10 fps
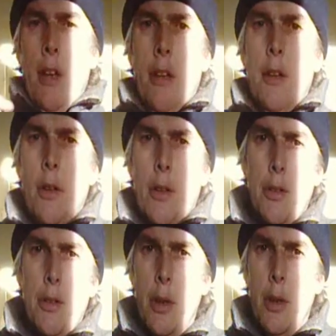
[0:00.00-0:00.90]
you got
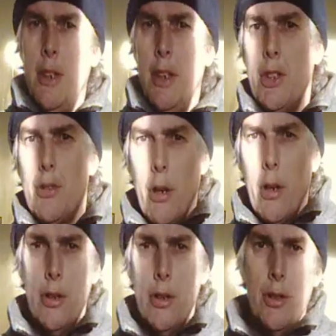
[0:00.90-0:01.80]
to read the
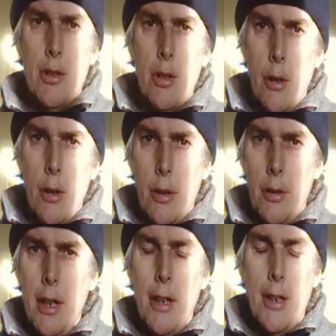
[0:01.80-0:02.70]
instructions. Oh
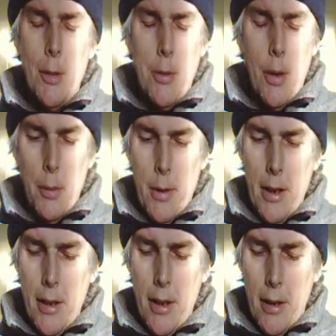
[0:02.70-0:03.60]
dear, that's a problem, then,
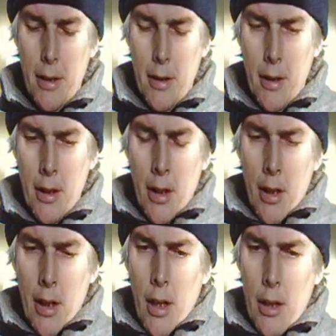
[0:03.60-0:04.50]
isn't it?
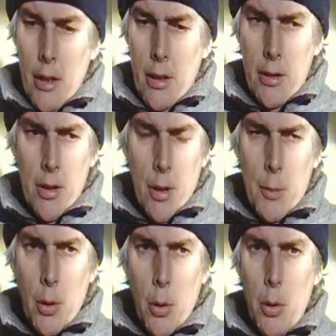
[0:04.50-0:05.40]
And
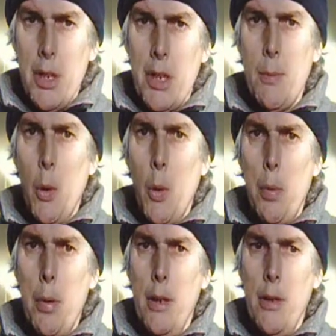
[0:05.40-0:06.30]
it's all in small
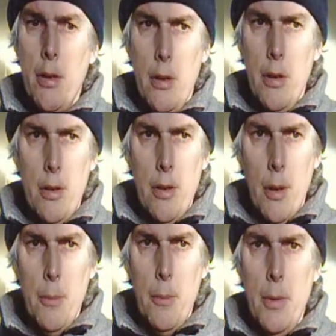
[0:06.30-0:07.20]
print,
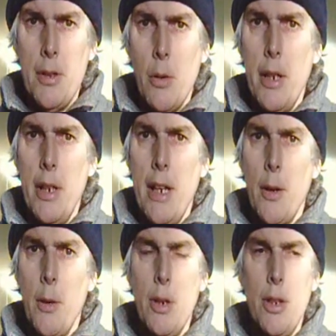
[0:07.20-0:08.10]
and it's all in
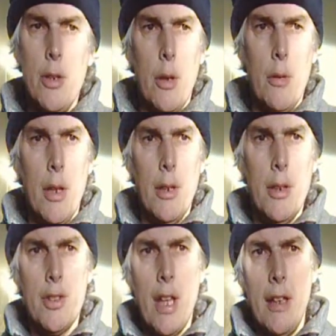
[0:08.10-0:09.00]
language you don't
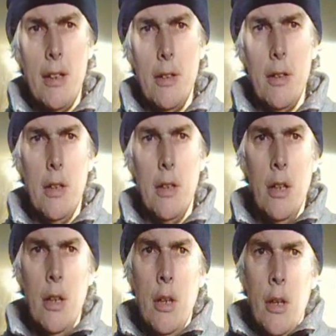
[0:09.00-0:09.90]
understand,
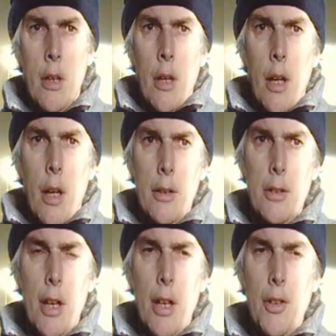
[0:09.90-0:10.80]

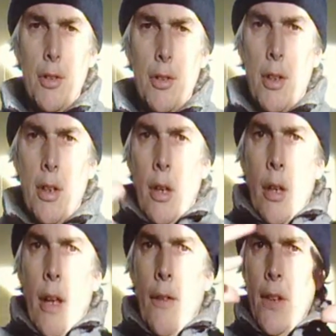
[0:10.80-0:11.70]
and
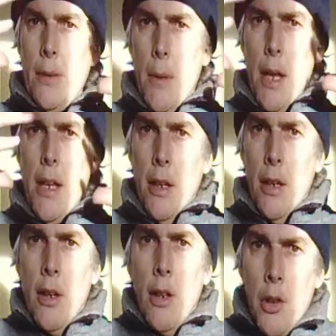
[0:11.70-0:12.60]
if it's me,
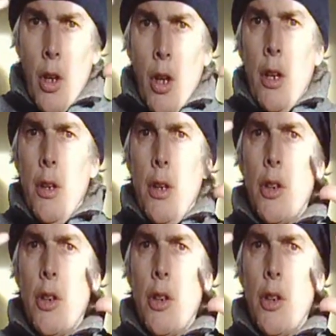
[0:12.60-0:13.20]
you